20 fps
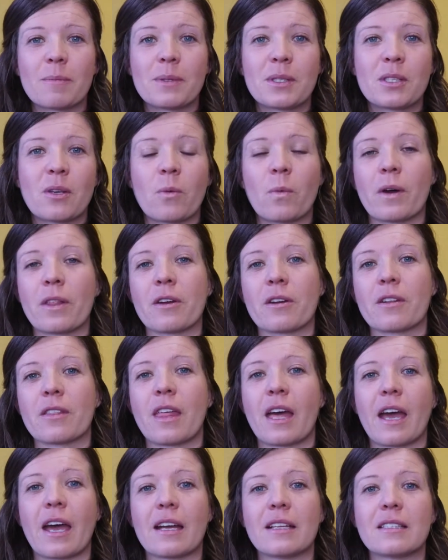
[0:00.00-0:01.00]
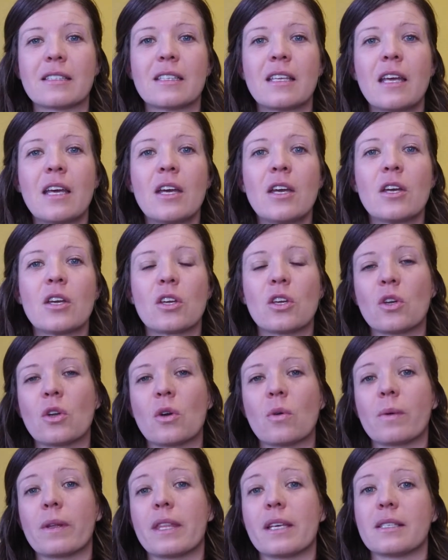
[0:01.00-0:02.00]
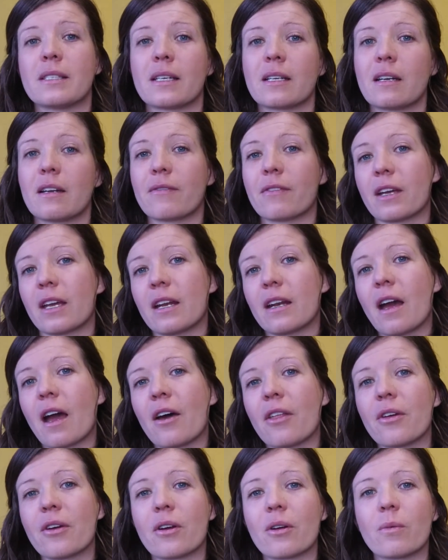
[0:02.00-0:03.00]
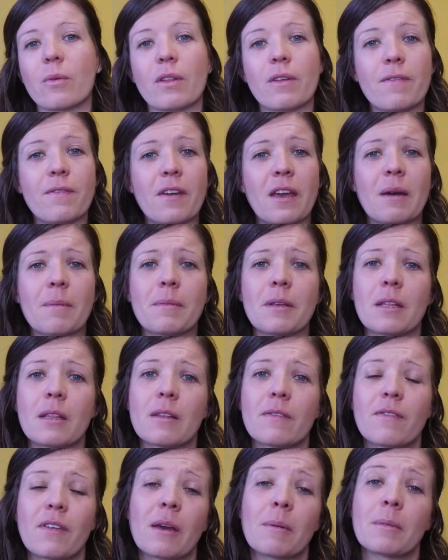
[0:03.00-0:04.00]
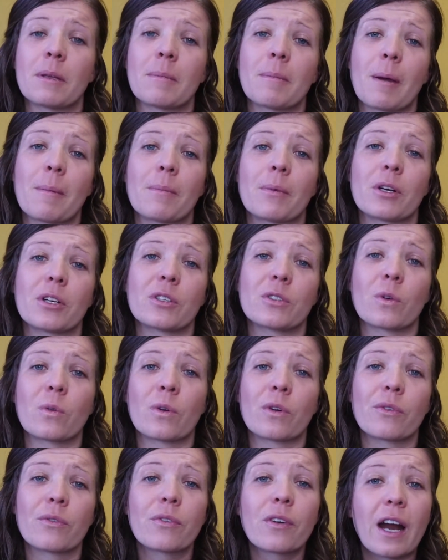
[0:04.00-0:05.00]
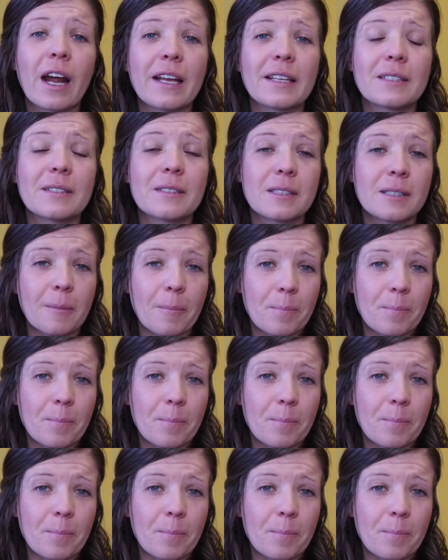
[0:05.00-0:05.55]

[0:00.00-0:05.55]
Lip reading: So whether that's, with a significant other, with family members or friends,